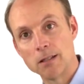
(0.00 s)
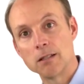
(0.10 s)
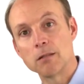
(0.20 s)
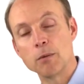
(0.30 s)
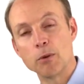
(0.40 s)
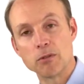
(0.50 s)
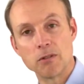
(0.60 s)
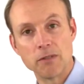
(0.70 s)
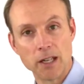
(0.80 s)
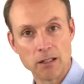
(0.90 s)
to be most
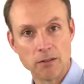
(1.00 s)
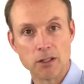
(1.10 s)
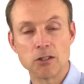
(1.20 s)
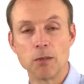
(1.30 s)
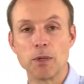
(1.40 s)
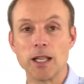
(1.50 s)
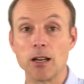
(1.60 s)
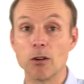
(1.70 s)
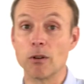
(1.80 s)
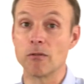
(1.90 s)
effective at shaping that
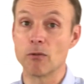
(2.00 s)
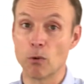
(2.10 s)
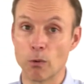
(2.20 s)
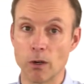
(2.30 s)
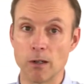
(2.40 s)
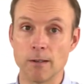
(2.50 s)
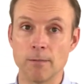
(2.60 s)
going forward.